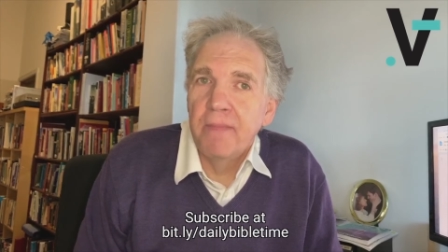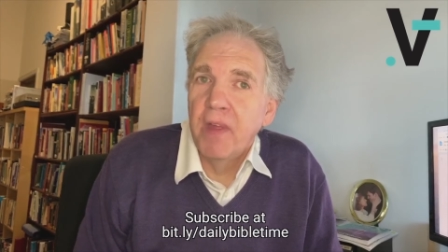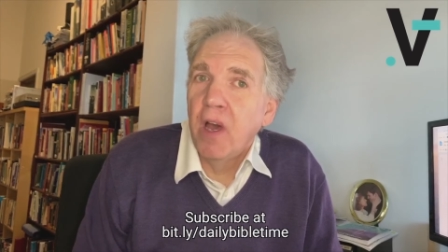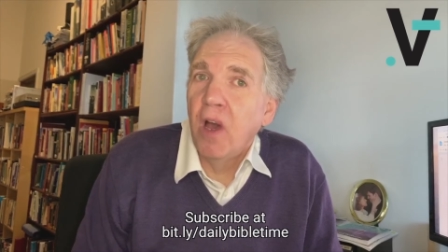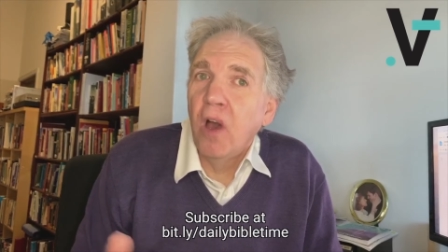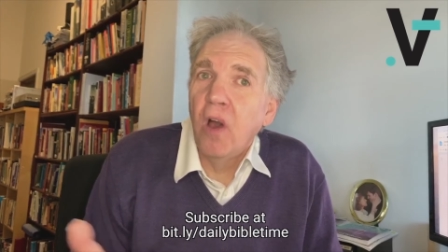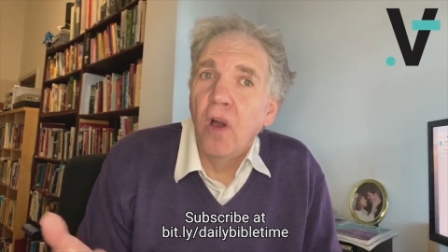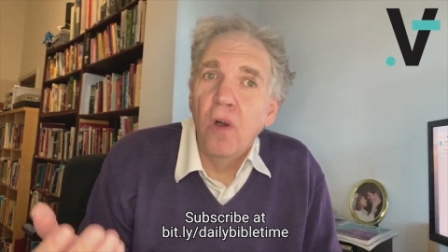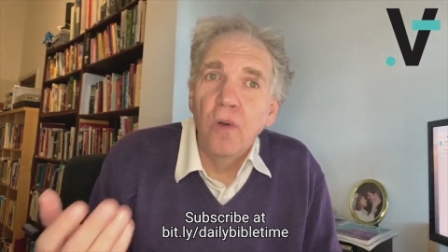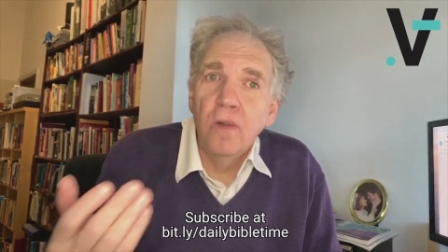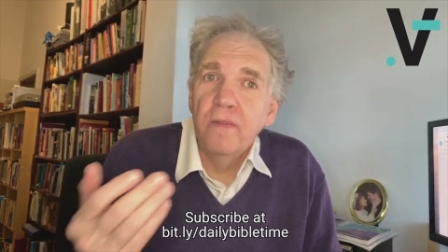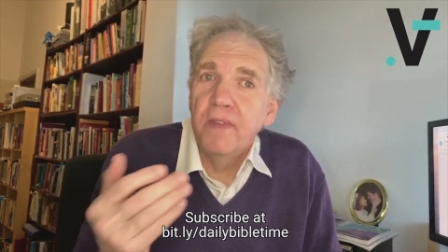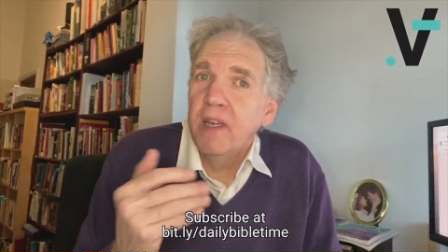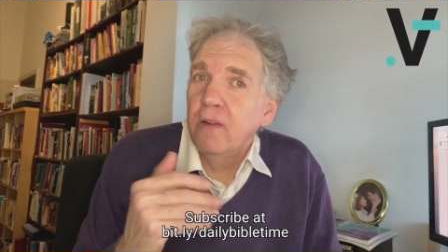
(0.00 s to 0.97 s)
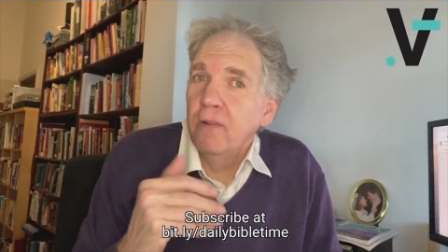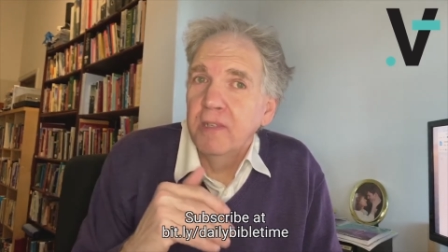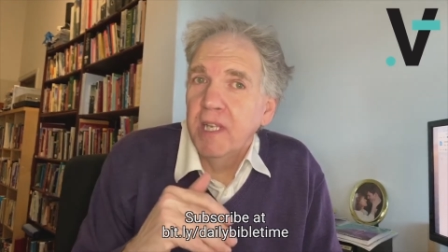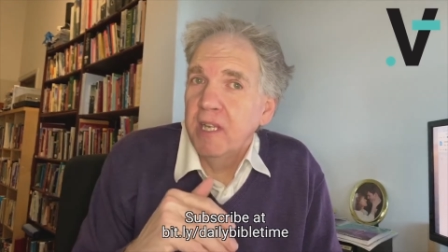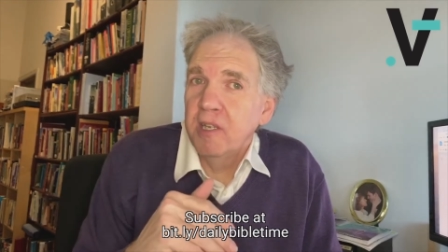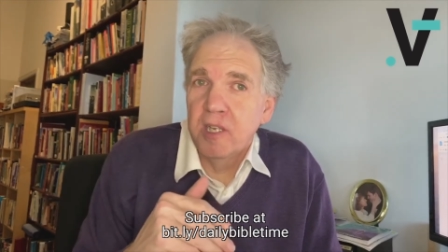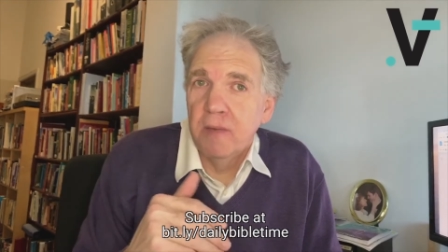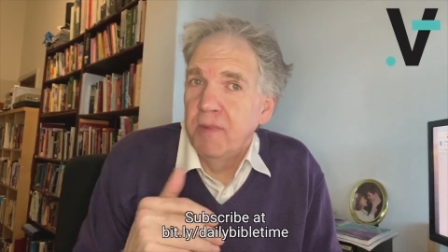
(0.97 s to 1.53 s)
The whole of the Old
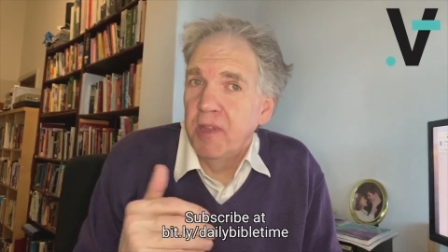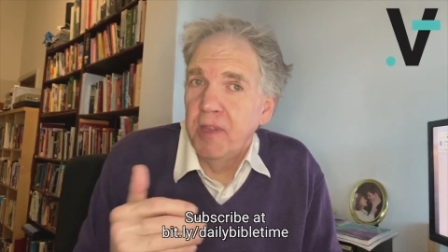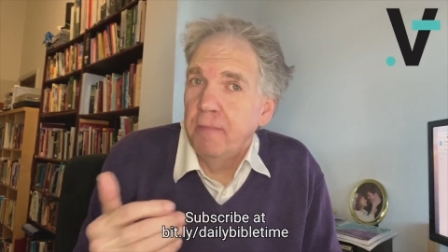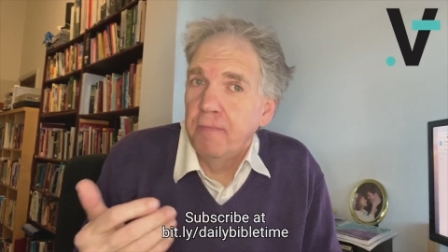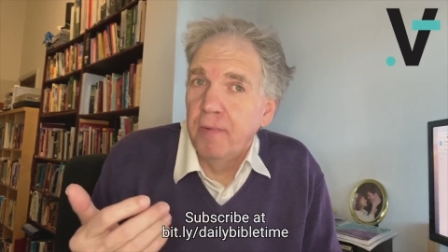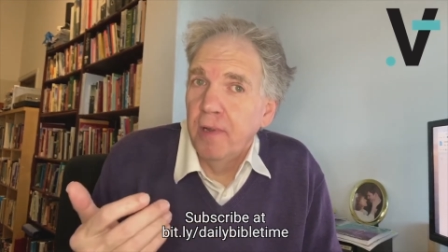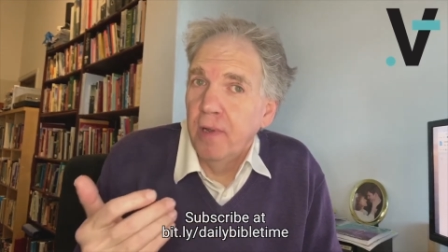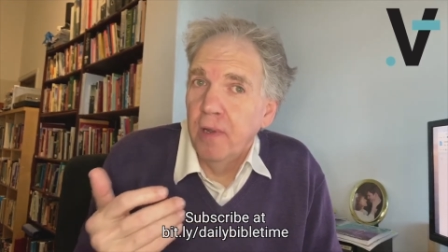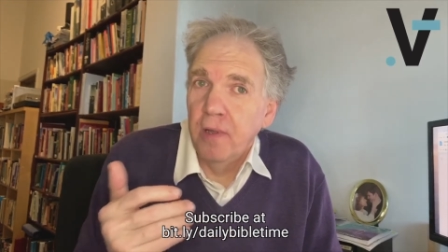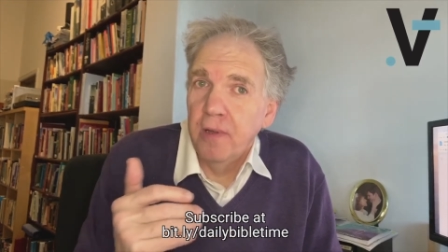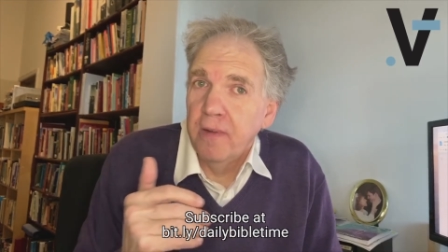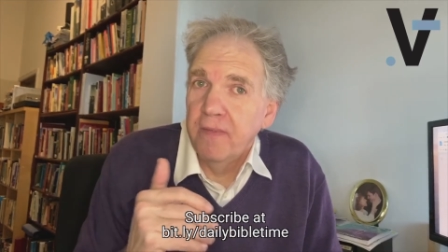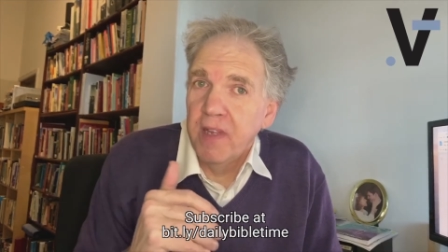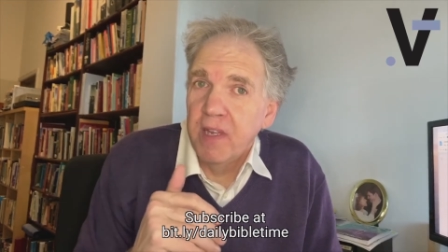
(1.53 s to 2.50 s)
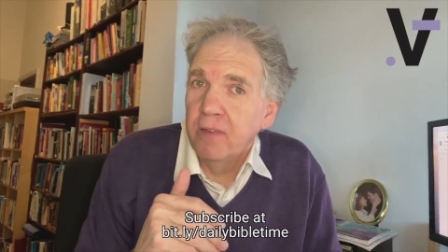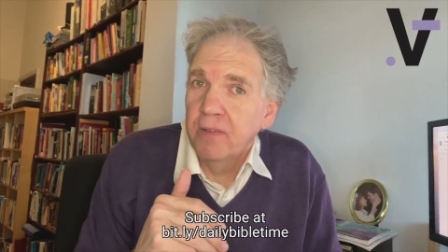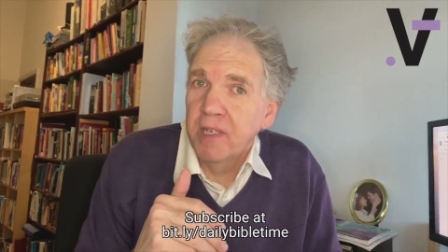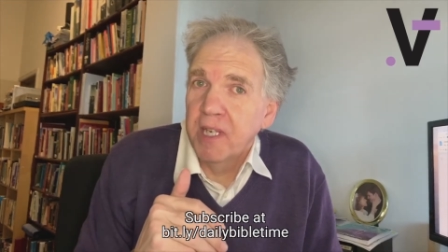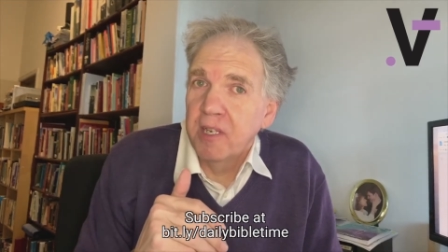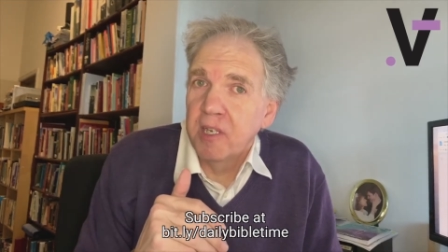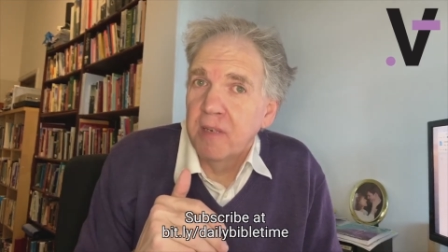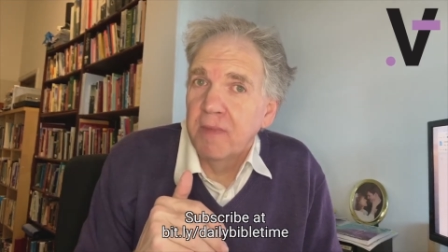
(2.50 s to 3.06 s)
Testament, the plot of the Old
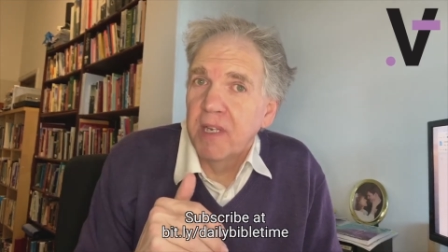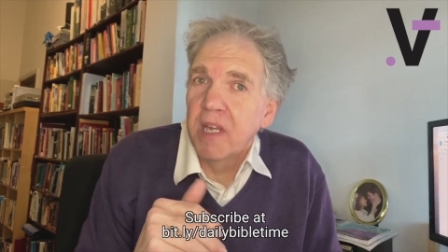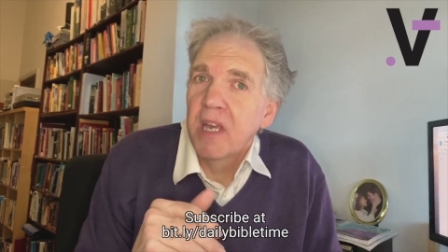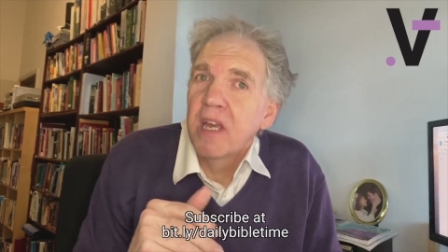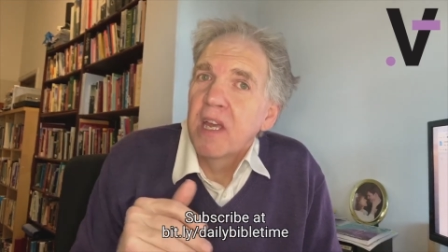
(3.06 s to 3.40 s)
Testament,